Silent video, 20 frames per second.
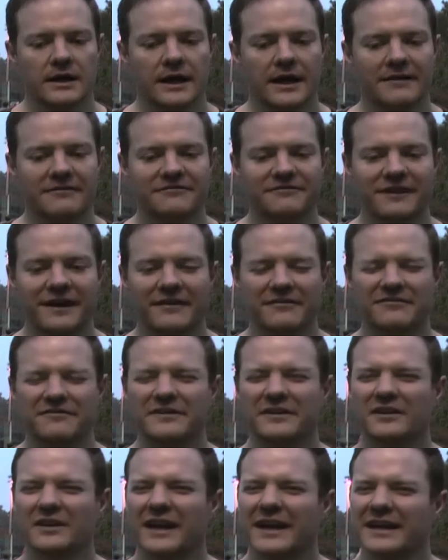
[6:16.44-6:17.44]
I, I
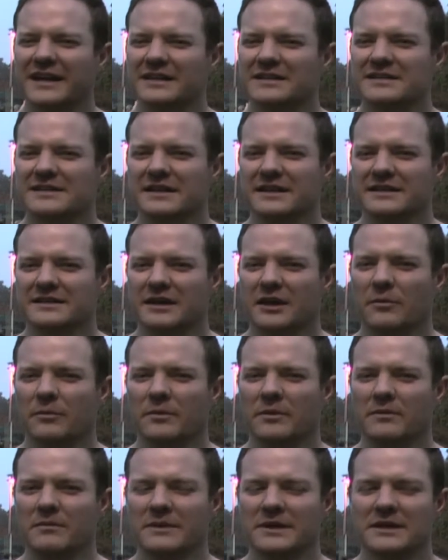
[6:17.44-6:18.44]
feel like it's it's
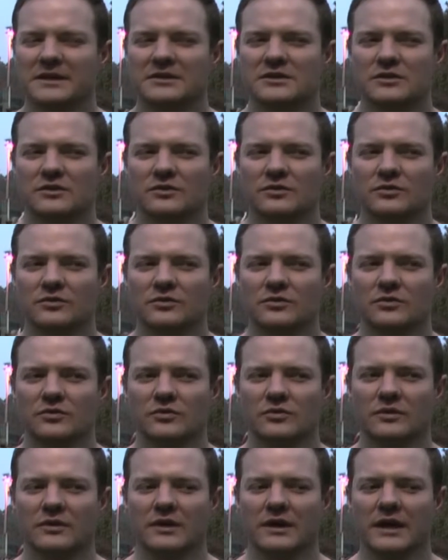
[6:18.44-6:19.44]
helping me to
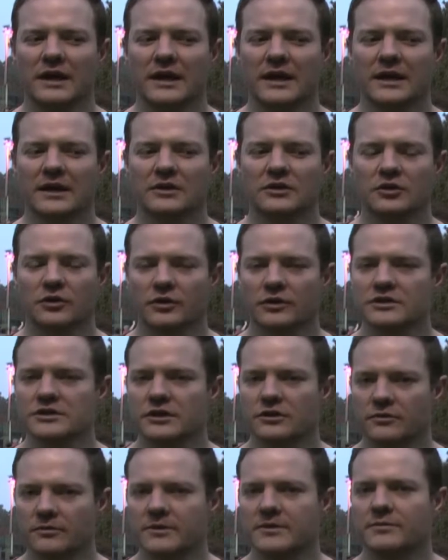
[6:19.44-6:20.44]
encourage
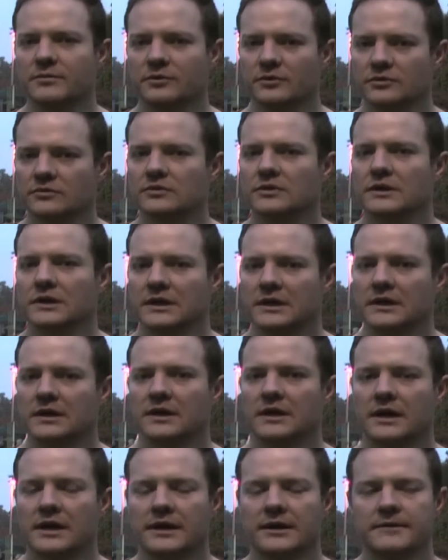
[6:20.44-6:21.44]
other people
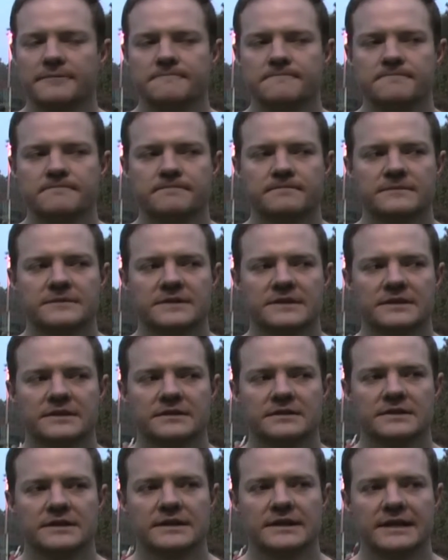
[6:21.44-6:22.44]
um,
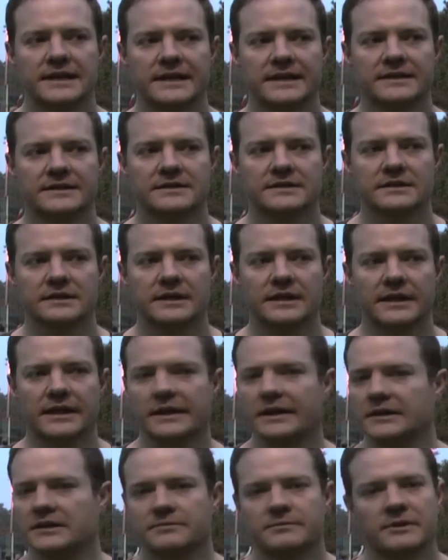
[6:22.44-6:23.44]
to to get
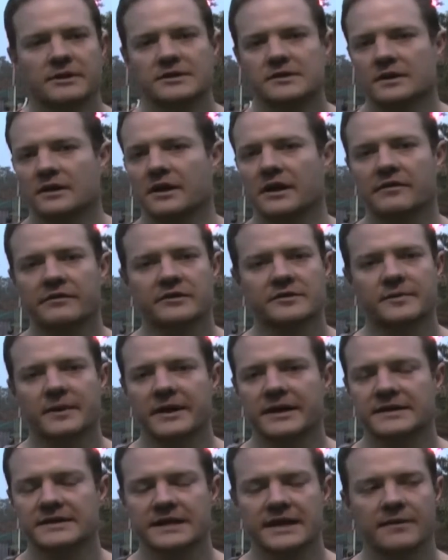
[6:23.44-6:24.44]
and it's it's a lot of it's
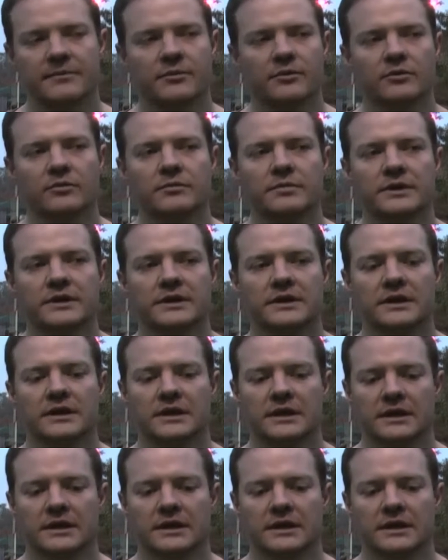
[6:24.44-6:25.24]
by example, but